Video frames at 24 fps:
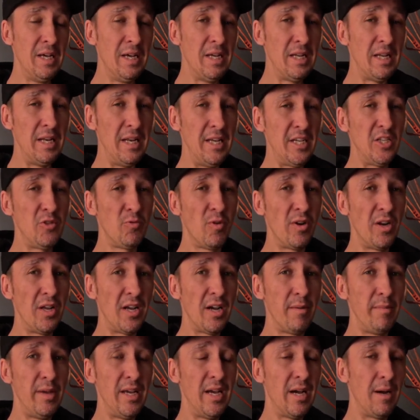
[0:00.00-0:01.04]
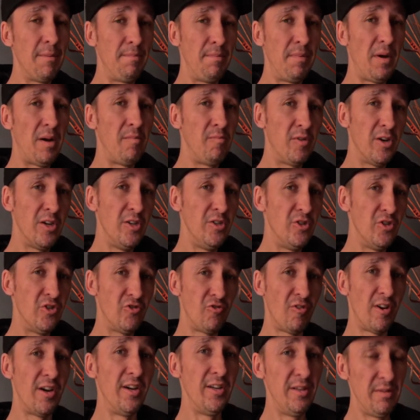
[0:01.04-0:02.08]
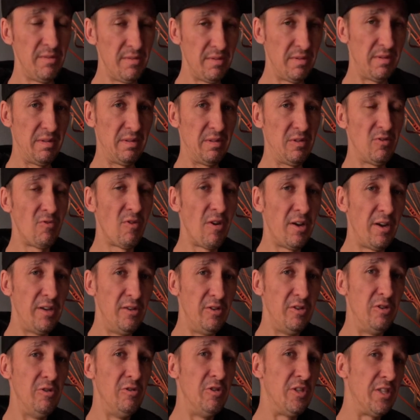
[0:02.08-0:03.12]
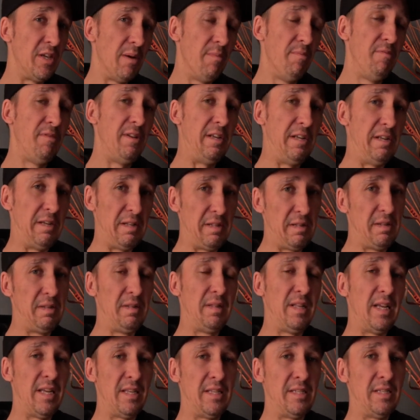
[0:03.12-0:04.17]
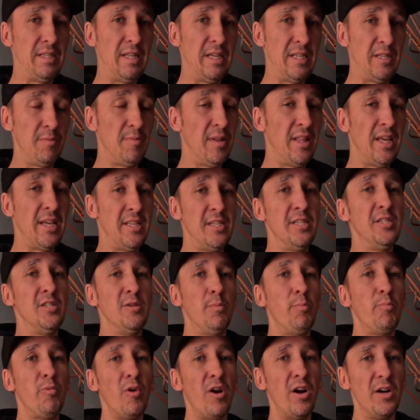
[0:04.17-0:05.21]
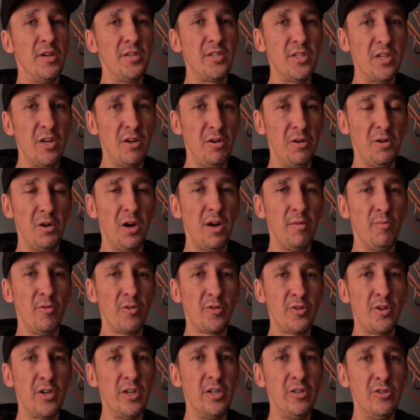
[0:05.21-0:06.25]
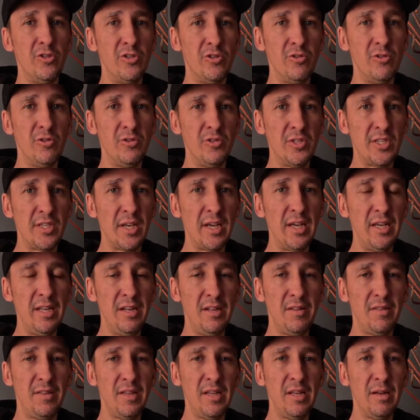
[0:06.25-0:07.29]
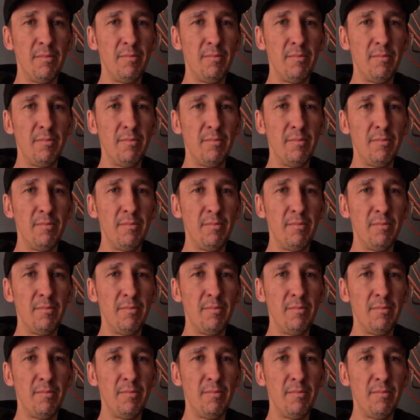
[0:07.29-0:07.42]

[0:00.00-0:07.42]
The next one coming up, I'm going to try try and do something that's but that's a surprise, so I'm not going to say anything